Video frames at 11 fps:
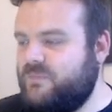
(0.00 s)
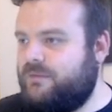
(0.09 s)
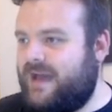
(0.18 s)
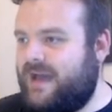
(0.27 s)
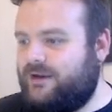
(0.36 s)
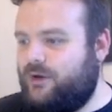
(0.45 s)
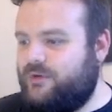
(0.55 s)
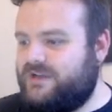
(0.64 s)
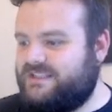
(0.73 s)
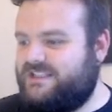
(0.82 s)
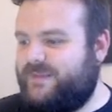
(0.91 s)
Matt
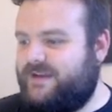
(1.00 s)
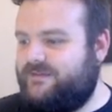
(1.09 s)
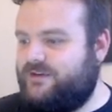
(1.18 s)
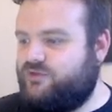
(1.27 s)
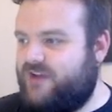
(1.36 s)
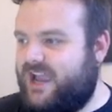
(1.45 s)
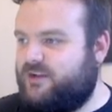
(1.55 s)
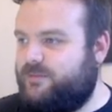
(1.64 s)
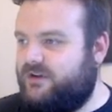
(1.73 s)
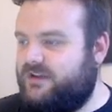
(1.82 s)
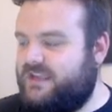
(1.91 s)
Lucas is a bit of a drag,
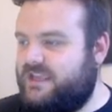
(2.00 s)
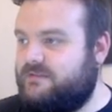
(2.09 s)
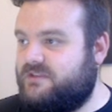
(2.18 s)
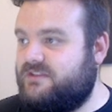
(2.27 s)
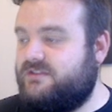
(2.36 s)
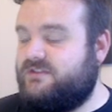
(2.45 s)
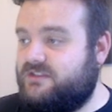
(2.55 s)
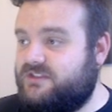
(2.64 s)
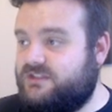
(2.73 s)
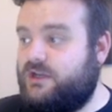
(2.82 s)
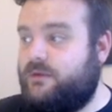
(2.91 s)
but he does
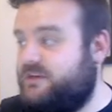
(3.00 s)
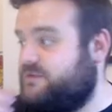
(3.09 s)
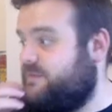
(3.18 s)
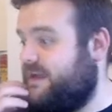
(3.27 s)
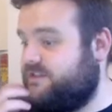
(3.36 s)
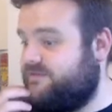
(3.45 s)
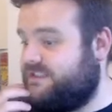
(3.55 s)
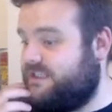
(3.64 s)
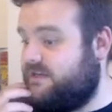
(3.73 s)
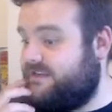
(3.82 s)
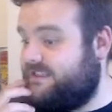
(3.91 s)
so much better in
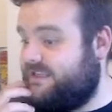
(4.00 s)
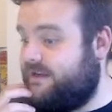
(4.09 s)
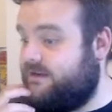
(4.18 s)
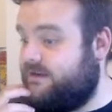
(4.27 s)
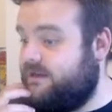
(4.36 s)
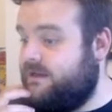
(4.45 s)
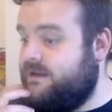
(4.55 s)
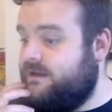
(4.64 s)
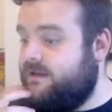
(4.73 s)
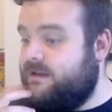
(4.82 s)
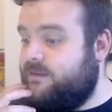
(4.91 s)
Series 10.
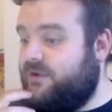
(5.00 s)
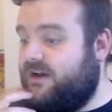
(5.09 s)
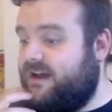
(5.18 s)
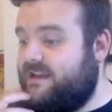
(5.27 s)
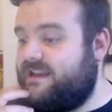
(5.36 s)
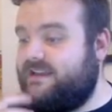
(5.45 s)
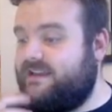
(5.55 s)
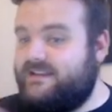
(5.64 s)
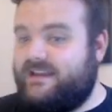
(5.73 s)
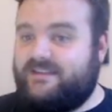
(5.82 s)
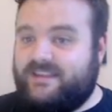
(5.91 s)
But
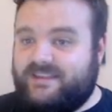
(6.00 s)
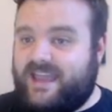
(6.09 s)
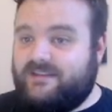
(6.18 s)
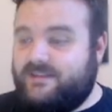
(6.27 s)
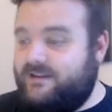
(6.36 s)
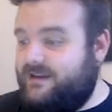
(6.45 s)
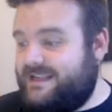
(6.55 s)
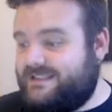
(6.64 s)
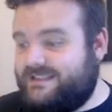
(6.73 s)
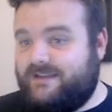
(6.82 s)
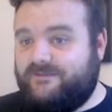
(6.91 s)
uh, the uh, the
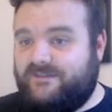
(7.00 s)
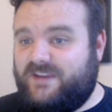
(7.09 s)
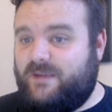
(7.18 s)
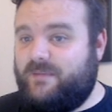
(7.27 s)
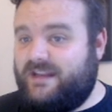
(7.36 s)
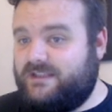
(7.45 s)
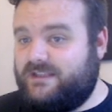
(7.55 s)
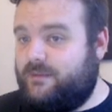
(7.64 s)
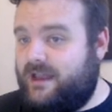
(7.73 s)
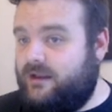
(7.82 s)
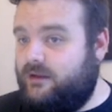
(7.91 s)
last 10, 15 minutes are,
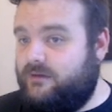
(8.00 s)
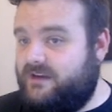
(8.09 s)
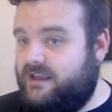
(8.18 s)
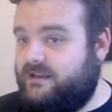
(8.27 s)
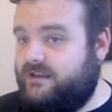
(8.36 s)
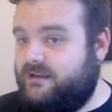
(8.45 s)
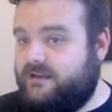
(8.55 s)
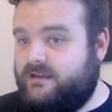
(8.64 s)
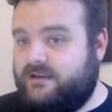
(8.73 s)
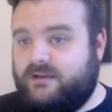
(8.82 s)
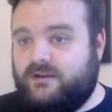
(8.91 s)
are lovely.
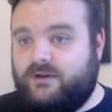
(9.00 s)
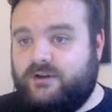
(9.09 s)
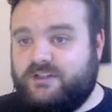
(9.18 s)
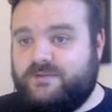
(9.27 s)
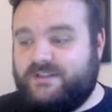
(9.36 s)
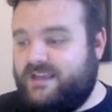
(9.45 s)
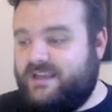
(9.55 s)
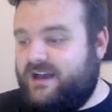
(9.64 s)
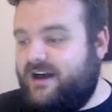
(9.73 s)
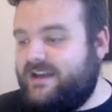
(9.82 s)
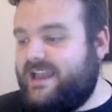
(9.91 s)
Husbands.
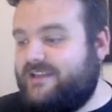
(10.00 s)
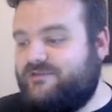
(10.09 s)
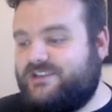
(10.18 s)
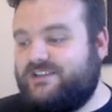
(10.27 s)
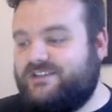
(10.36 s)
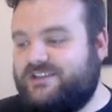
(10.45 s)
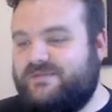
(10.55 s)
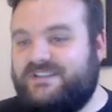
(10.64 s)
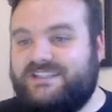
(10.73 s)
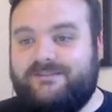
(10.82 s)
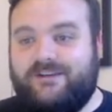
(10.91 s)
Oh, yeah, Return of Dr.
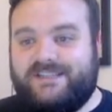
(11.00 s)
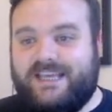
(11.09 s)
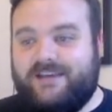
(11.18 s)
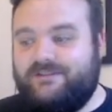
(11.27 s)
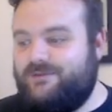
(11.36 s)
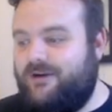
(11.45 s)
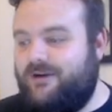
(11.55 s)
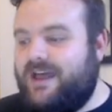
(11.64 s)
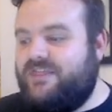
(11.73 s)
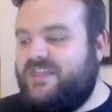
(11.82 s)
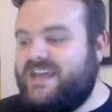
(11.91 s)
Mysterio is here as well.
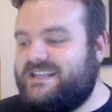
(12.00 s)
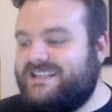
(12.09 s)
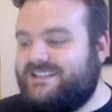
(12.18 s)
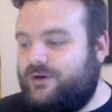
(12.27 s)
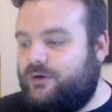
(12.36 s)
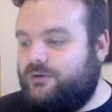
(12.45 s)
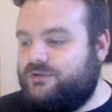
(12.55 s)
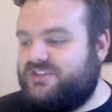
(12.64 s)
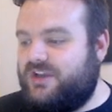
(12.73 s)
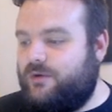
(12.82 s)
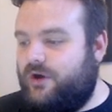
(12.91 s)
This is
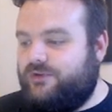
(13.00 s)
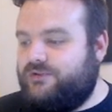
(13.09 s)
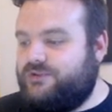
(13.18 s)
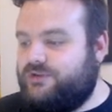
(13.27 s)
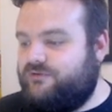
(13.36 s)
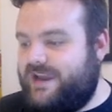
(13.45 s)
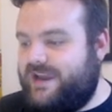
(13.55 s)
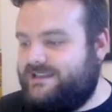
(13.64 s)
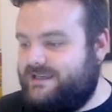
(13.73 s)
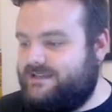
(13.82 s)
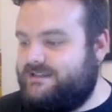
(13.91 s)
also
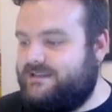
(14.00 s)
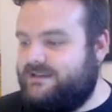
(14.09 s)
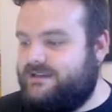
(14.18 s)
underrated.